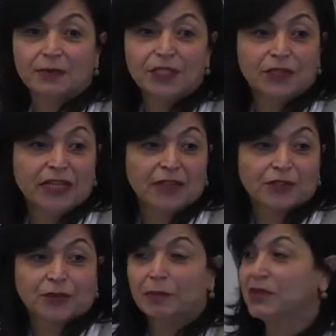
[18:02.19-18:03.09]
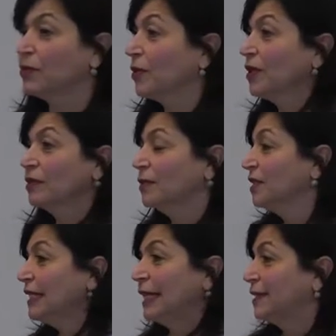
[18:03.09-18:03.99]
We don't have scripts or
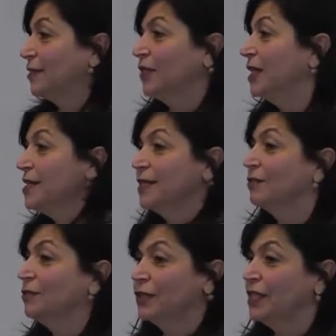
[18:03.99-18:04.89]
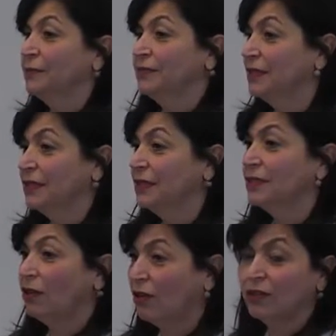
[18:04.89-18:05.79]
a text or anything for them. This
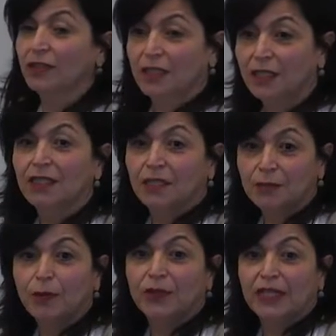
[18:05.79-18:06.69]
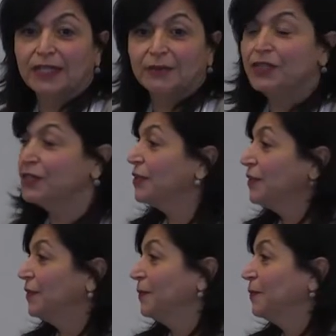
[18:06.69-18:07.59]
is all spoken languages.
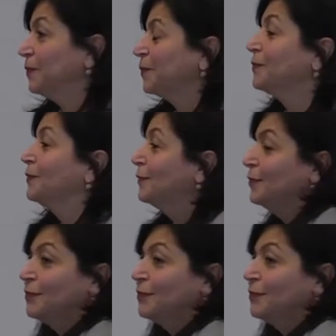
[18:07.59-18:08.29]
Yeah.